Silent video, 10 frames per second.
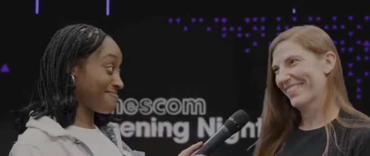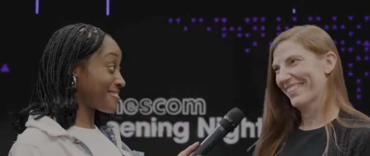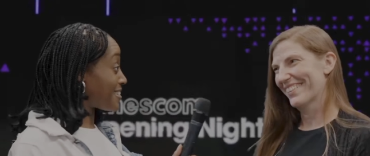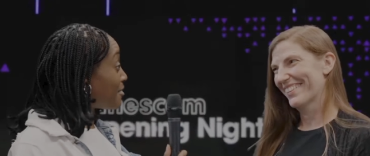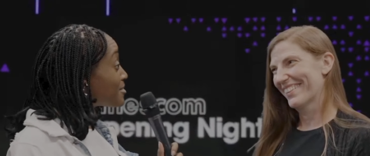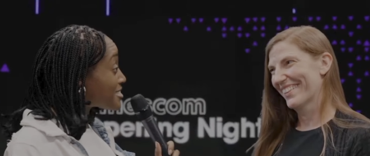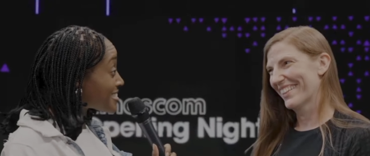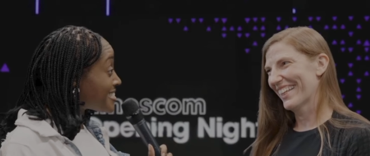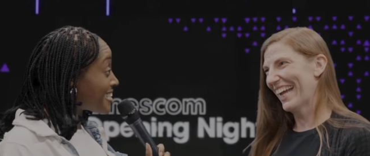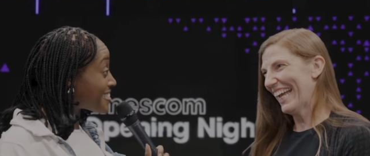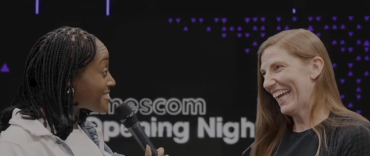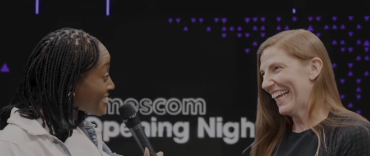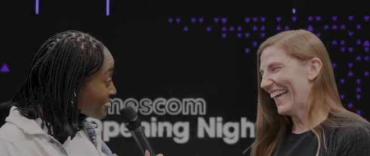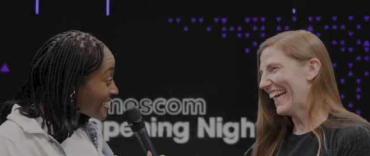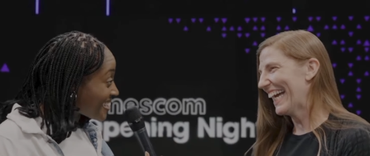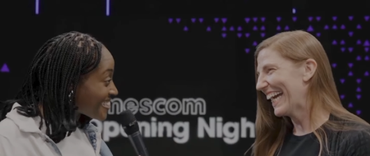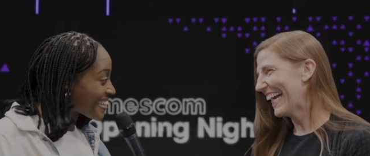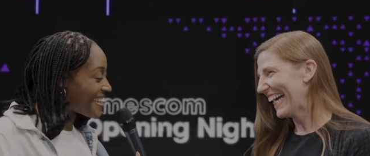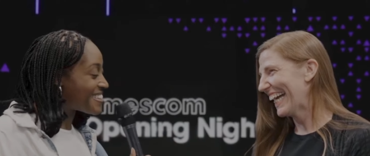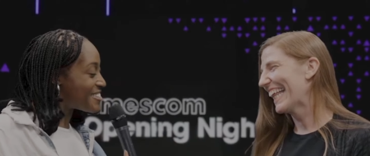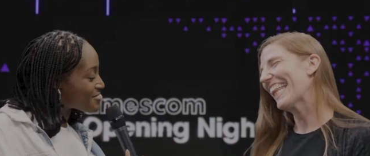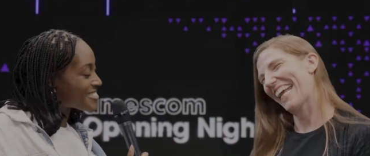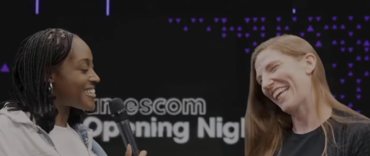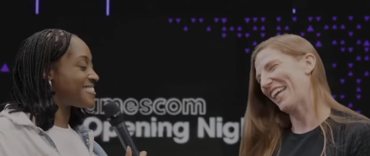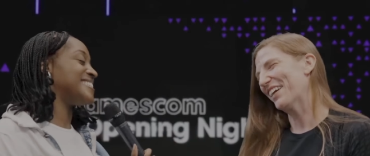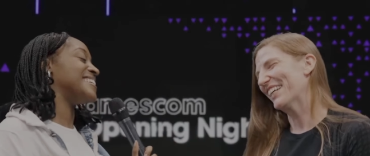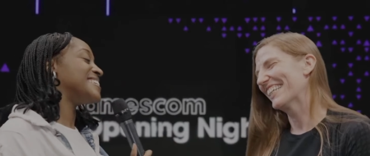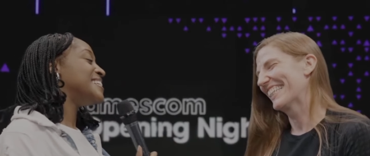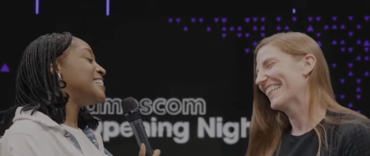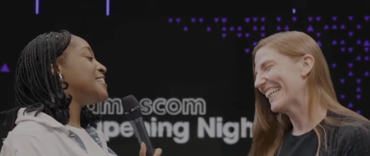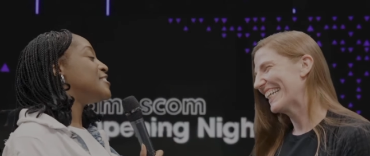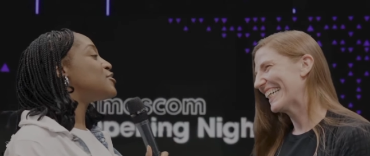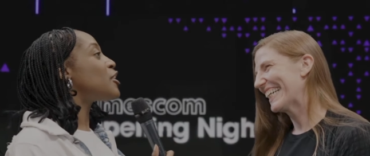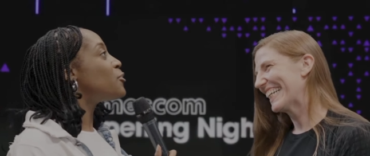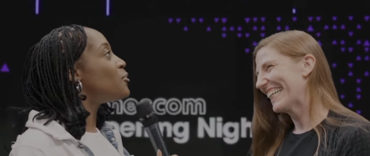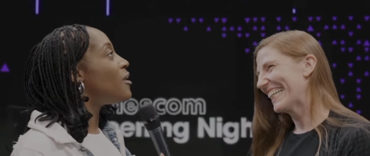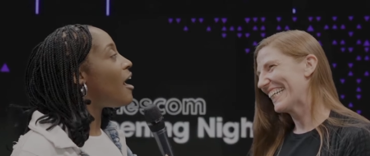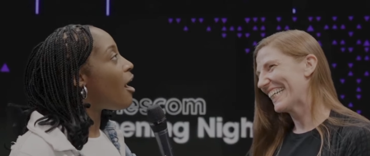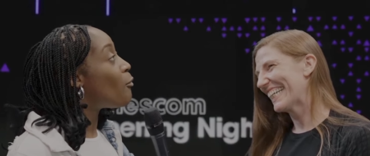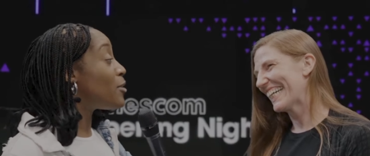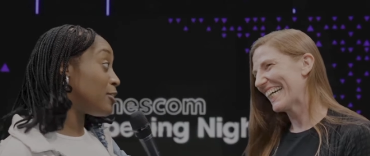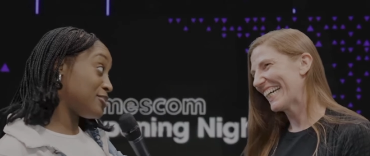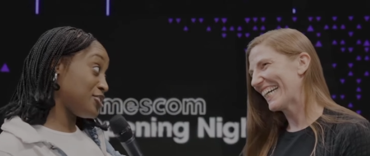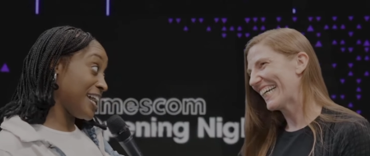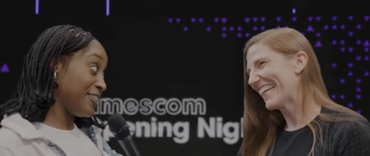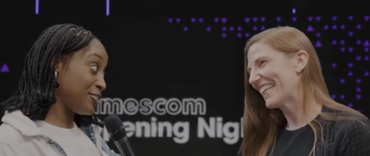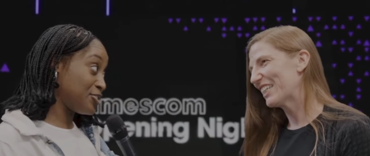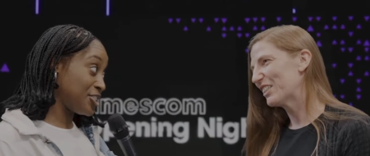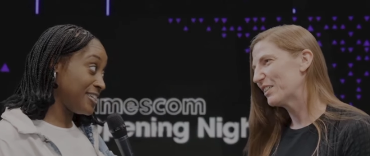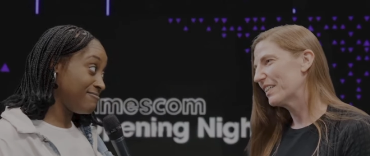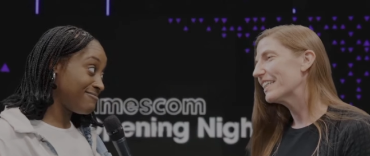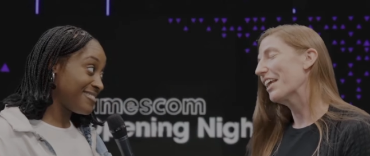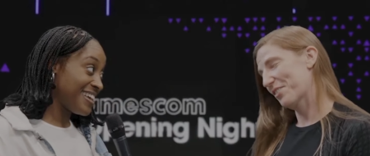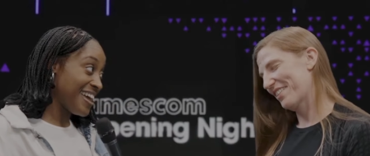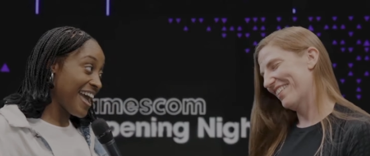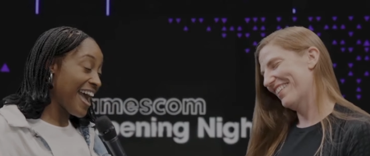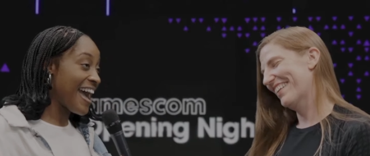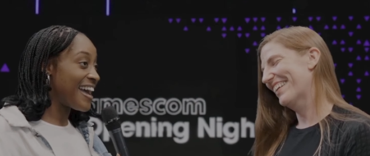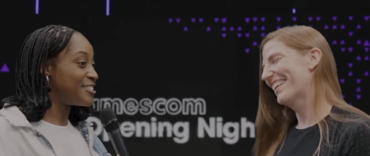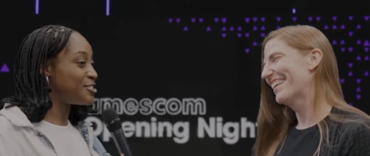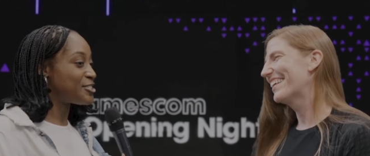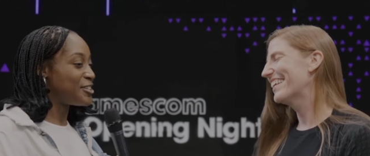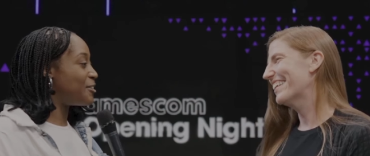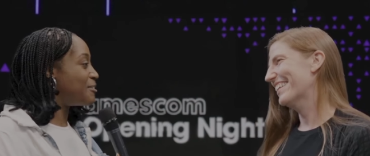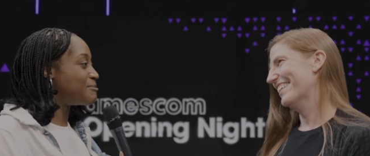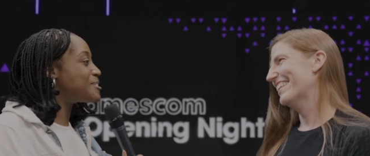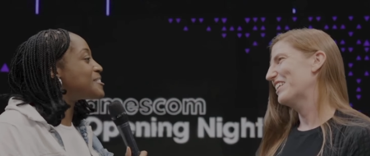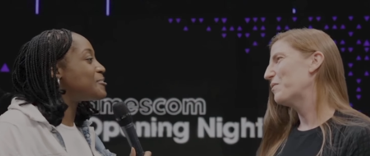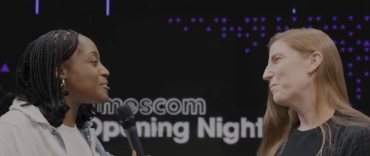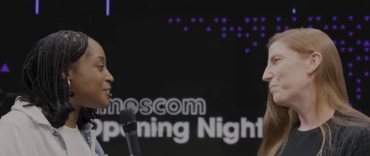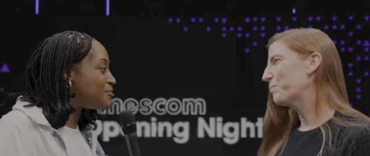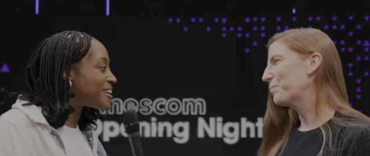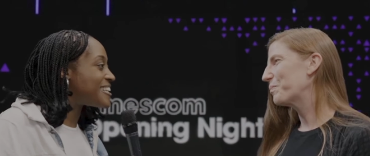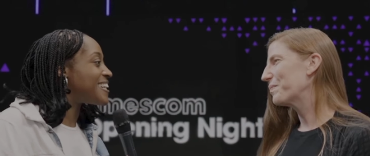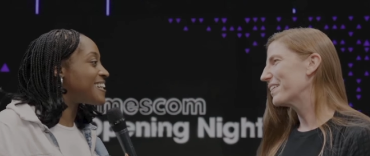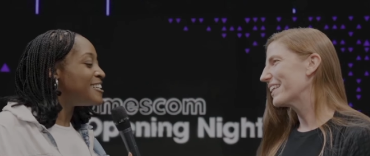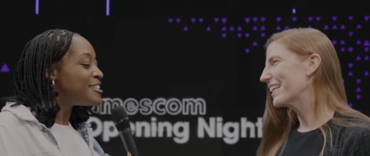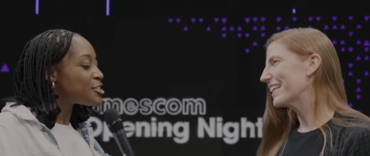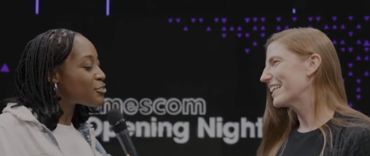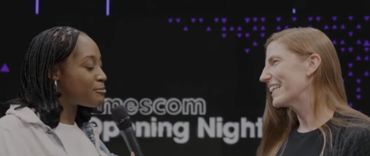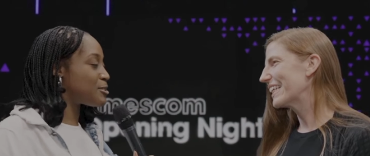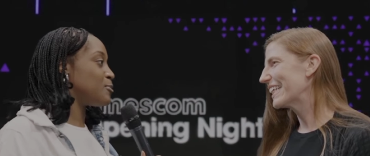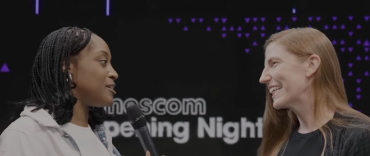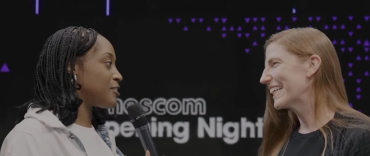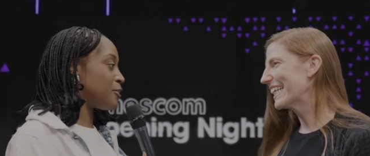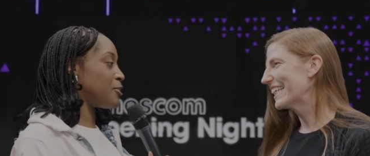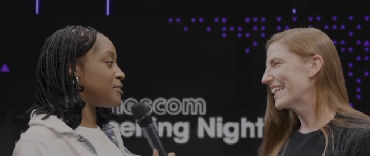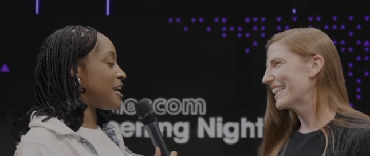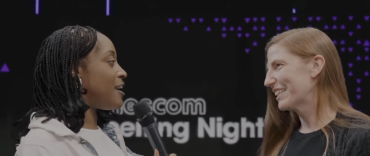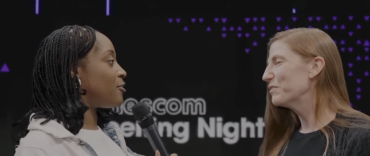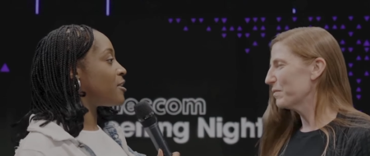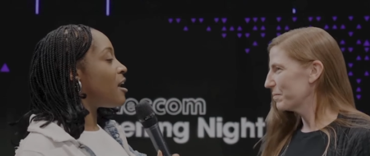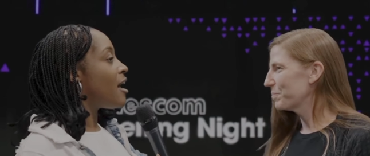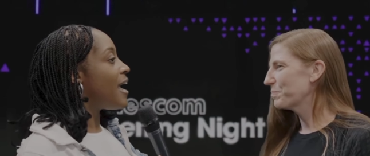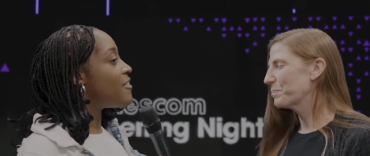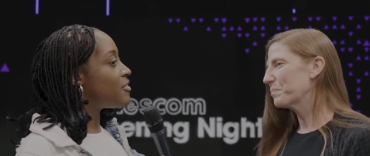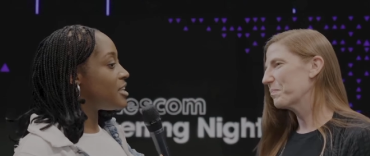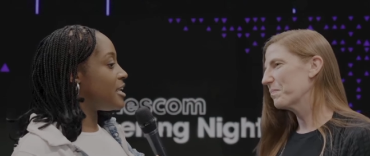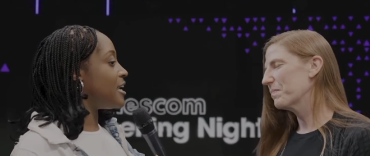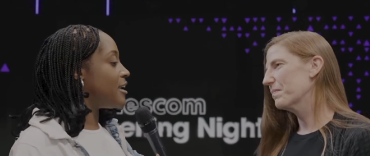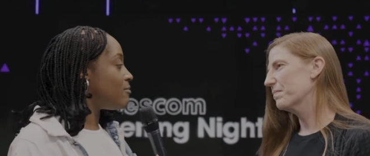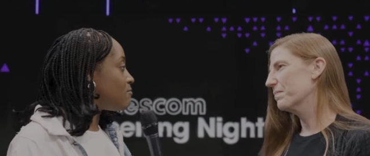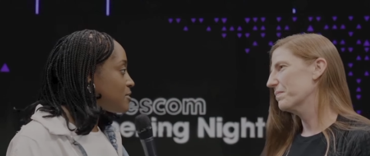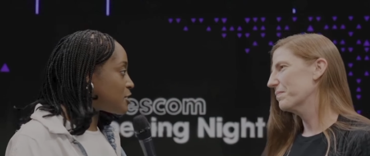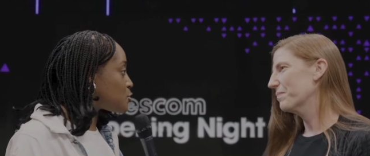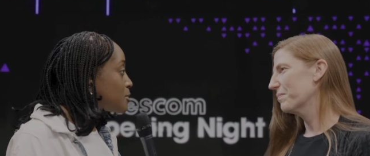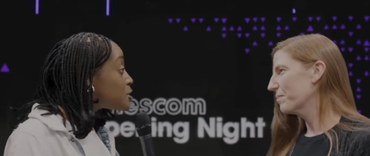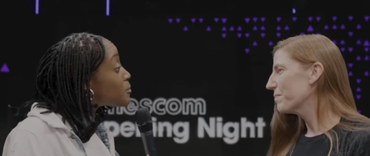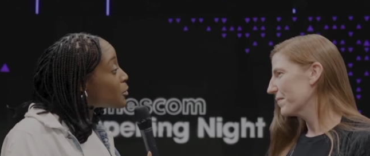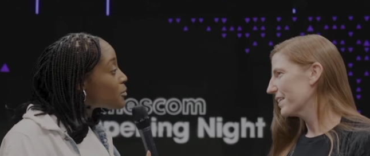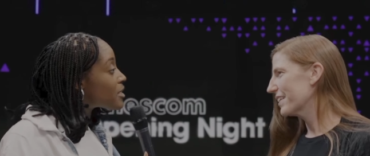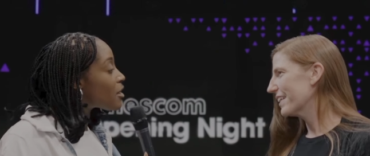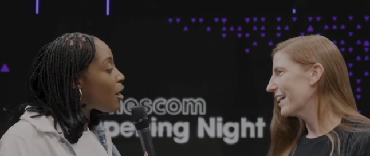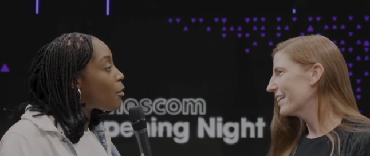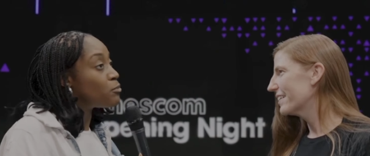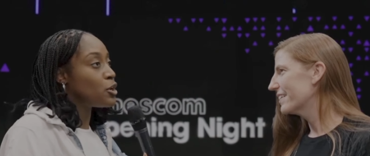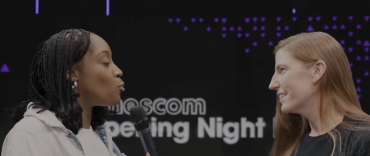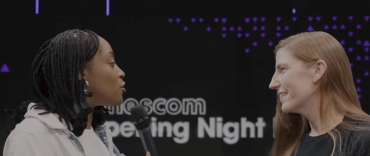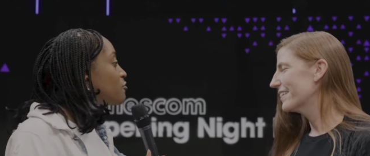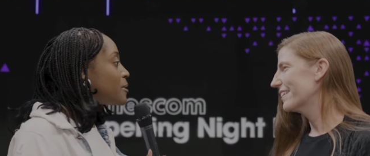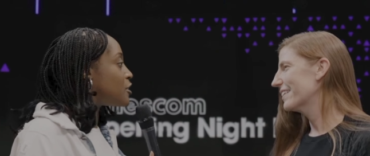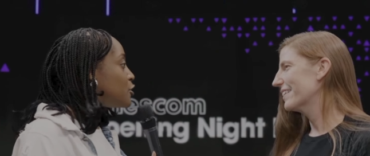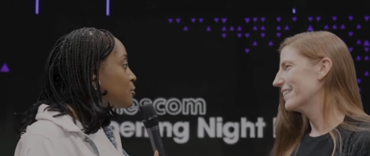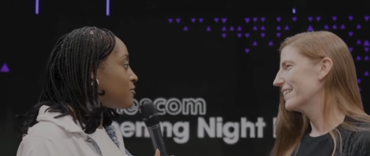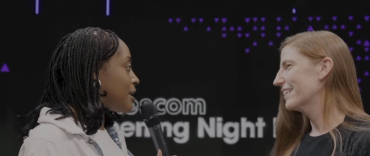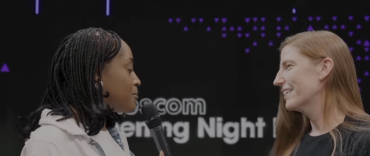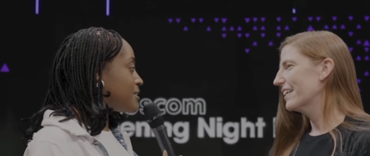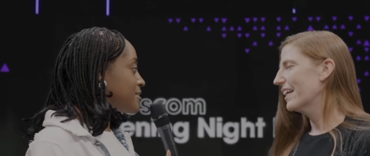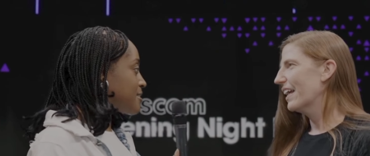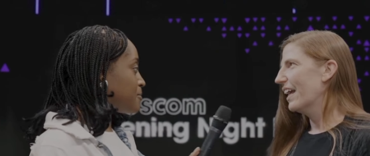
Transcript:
Speaker 1: That was succinct. I really like that. That's fantastic. So we got to chat last year, and you know, it was so cute getting to grips with Go-Go Town. In the year since we spoke, you know, what have been the new developments?